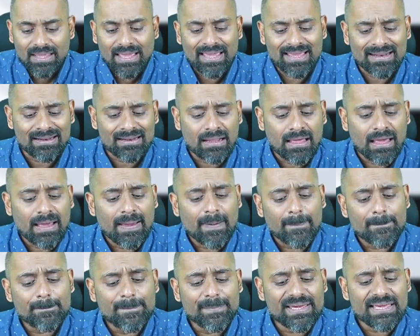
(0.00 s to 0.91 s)

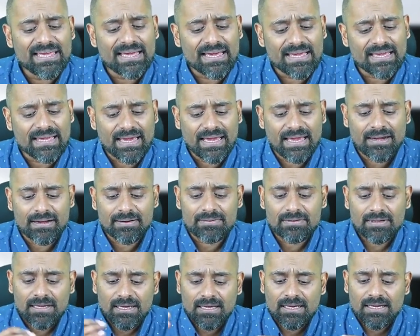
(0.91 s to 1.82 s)
in B
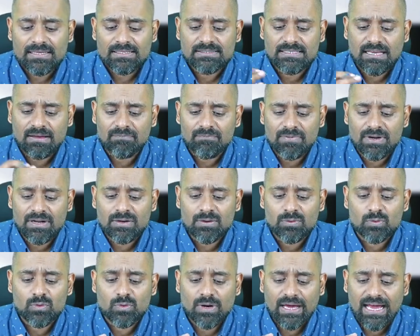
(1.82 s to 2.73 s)
again,
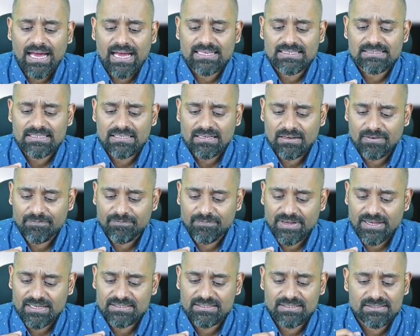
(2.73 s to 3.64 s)
Someone who has an
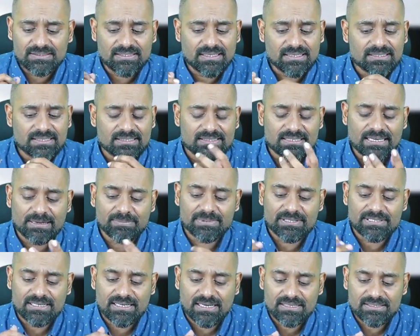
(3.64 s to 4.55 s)
infection such as
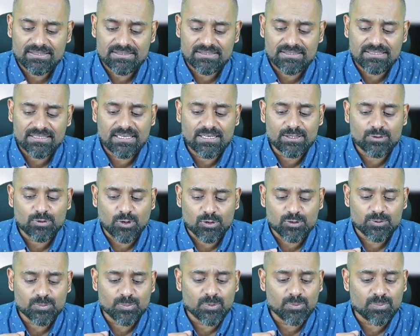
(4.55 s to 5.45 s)
hepatitis C,
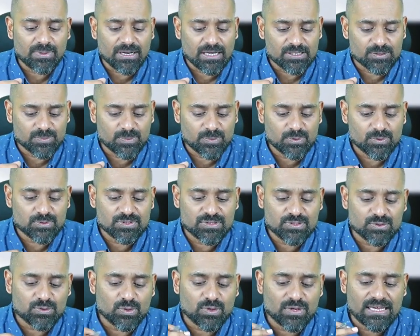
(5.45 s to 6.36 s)

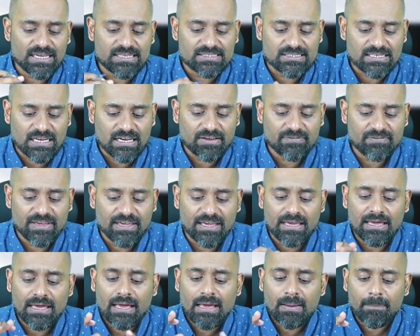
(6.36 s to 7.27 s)
toxoplasmosis, or
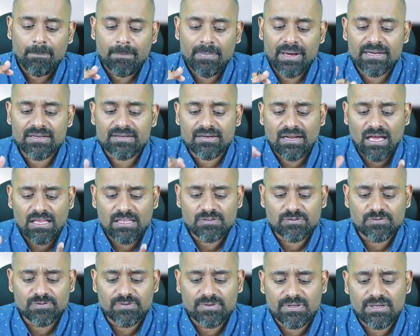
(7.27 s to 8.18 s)
HIV might
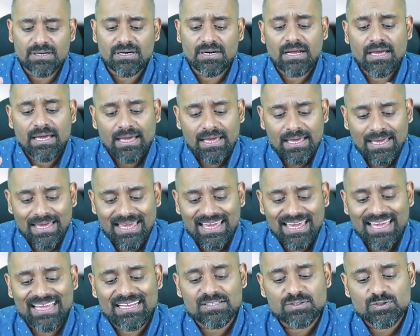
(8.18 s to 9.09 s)
transfer
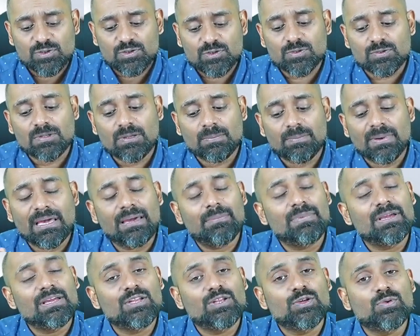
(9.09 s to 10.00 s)
it to the
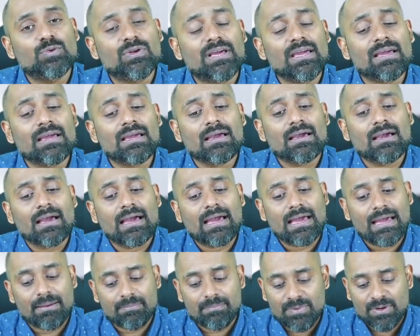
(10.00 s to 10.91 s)
baby during
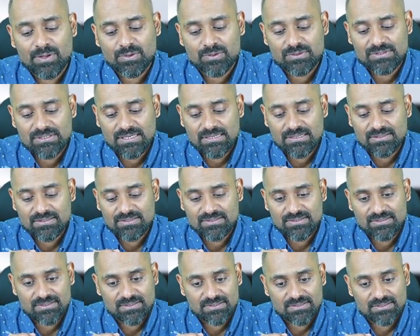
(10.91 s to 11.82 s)

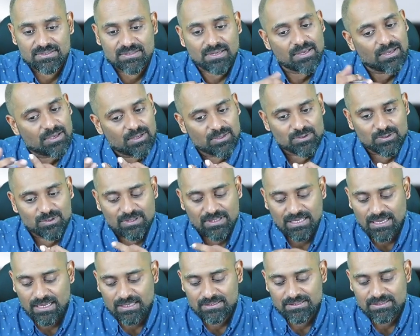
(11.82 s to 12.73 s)
amniocentesis. So
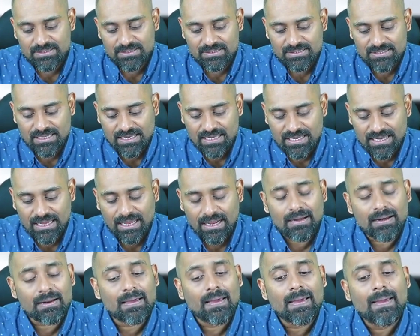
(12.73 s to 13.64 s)
the answer is
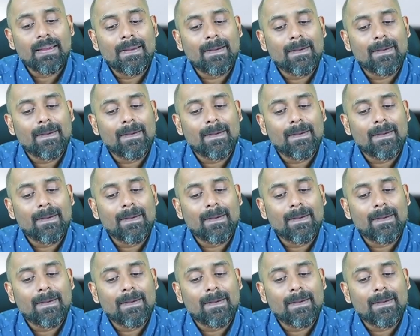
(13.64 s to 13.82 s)
again